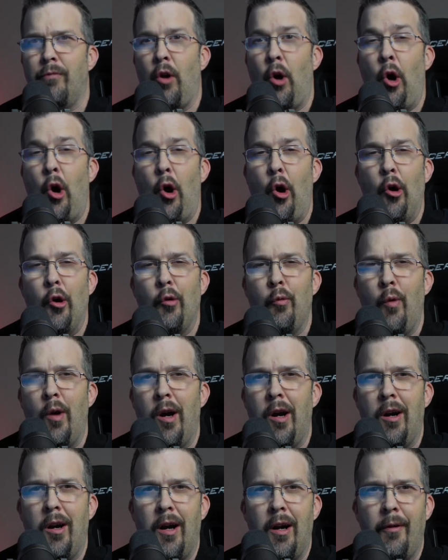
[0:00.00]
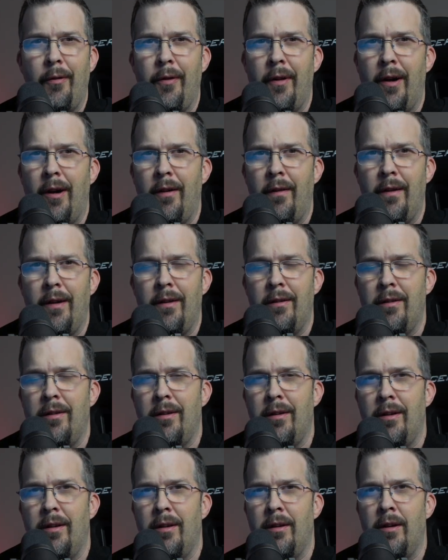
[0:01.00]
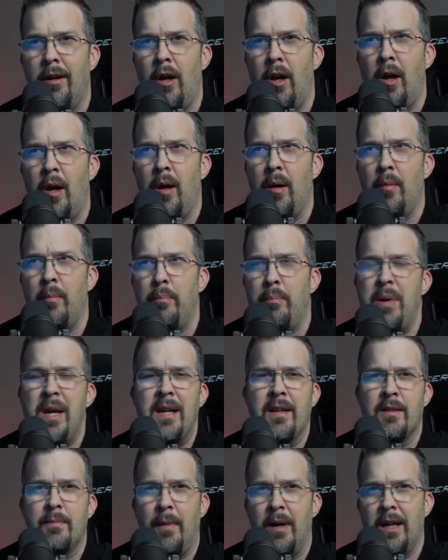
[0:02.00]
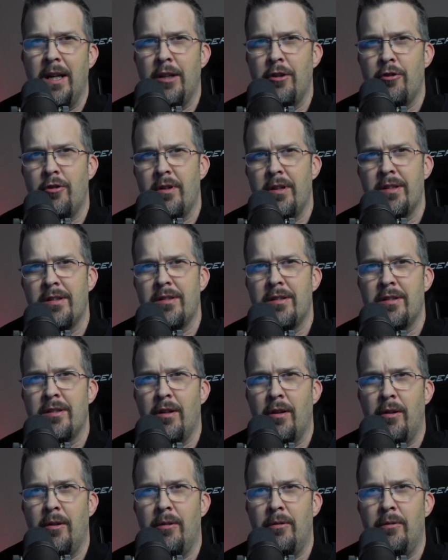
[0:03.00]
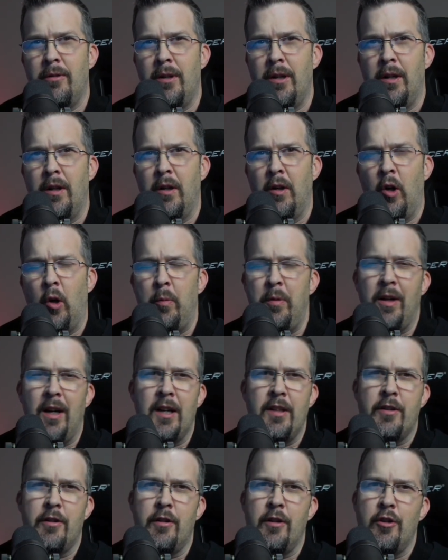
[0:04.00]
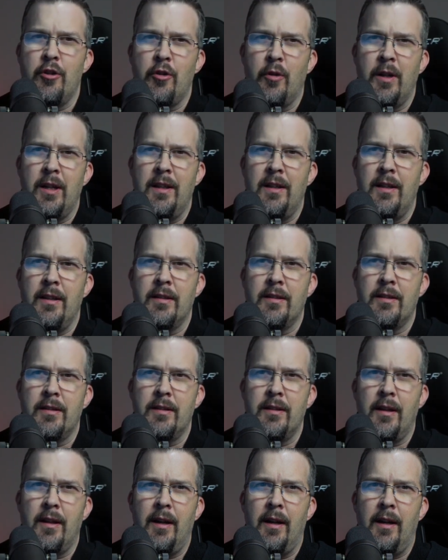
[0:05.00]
hardware out there that piques my interest. So, hope you guys are enjoying this.